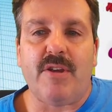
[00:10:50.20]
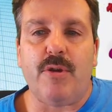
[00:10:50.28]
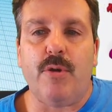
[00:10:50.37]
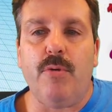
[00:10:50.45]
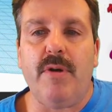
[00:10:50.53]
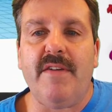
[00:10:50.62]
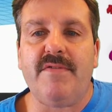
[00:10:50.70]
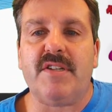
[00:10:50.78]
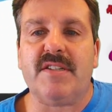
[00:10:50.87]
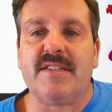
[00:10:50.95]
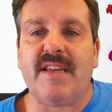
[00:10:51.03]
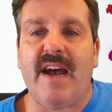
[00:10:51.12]
You have
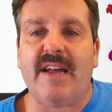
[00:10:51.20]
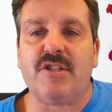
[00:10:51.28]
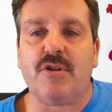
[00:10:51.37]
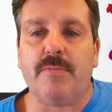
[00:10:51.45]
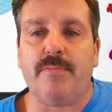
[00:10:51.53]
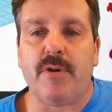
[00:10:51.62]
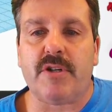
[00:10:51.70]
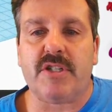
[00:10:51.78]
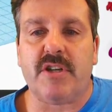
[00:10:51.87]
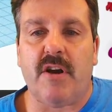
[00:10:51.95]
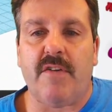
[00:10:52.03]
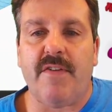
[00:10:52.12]
just got your
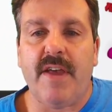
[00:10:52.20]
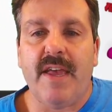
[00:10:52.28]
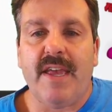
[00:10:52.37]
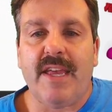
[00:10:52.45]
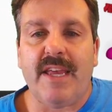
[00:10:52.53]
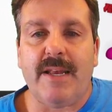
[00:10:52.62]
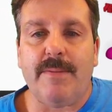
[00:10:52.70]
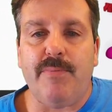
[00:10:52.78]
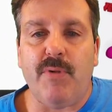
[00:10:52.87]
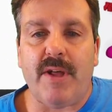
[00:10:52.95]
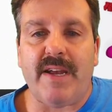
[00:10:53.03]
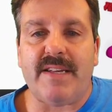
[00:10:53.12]
bookshelf in
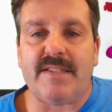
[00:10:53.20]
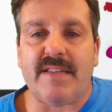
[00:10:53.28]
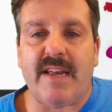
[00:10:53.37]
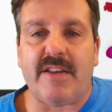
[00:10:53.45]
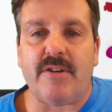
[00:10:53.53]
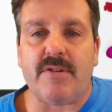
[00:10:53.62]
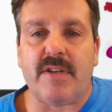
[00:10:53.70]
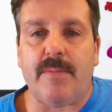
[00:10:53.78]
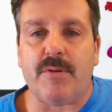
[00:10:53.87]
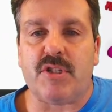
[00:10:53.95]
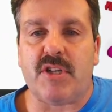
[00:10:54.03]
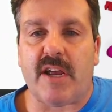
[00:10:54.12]
place and you're
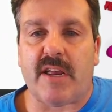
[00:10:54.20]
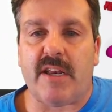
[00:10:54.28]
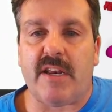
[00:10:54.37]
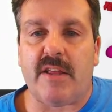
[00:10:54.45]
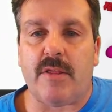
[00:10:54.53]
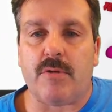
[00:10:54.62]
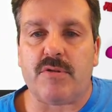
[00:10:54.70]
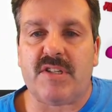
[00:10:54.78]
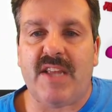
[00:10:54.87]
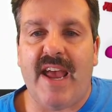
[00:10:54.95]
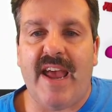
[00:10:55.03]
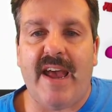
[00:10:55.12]
double checking and those
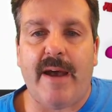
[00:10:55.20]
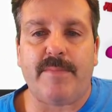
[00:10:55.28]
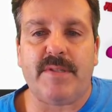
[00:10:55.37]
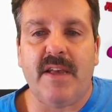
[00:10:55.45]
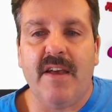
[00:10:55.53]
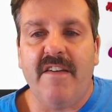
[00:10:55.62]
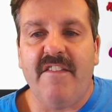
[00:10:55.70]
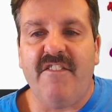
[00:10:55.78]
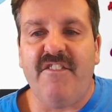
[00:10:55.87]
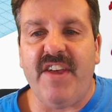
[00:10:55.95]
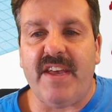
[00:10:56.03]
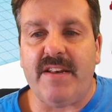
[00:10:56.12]
tabs
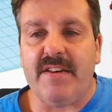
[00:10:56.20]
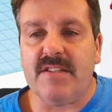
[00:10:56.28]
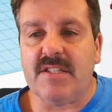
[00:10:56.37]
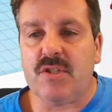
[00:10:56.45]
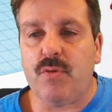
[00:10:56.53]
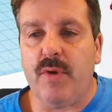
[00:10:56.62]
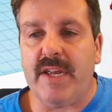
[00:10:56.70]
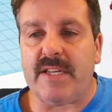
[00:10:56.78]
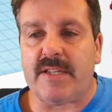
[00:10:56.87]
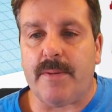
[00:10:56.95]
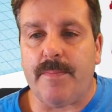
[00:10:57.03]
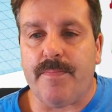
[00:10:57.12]
fit
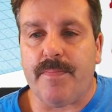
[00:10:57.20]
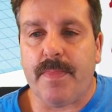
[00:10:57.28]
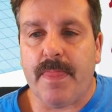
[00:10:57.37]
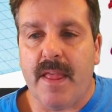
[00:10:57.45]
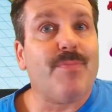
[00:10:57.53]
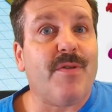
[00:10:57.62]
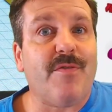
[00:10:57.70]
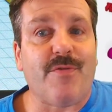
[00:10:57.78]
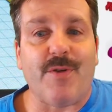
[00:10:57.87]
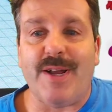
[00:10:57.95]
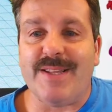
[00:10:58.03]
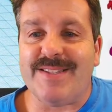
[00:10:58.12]
sweet.
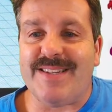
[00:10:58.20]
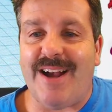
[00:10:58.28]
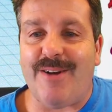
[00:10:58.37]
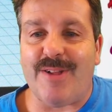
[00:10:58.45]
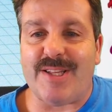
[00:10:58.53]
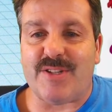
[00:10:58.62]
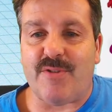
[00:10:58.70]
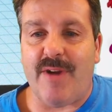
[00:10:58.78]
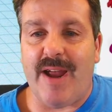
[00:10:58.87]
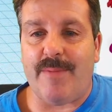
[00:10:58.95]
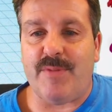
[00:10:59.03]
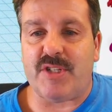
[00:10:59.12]
Friends, now let's
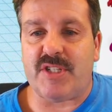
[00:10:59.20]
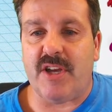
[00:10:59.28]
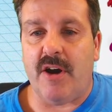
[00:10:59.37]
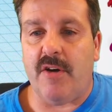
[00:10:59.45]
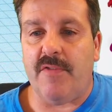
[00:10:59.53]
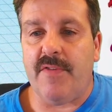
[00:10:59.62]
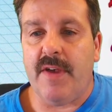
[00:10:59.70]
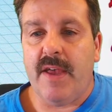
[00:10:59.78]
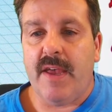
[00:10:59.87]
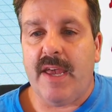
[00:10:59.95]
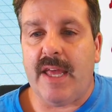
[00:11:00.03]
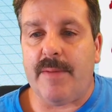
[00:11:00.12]
grab the shelf
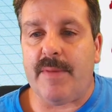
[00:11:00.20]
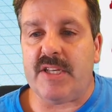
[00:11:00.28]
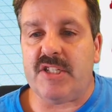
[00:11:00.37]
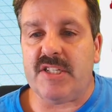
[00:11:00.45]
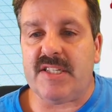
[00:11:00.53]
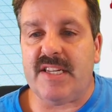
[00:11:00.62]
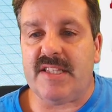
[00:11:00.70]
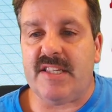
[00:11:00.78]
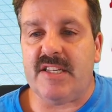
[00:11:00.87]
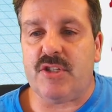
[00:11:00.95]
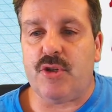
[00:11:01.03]
and I'm going to just get these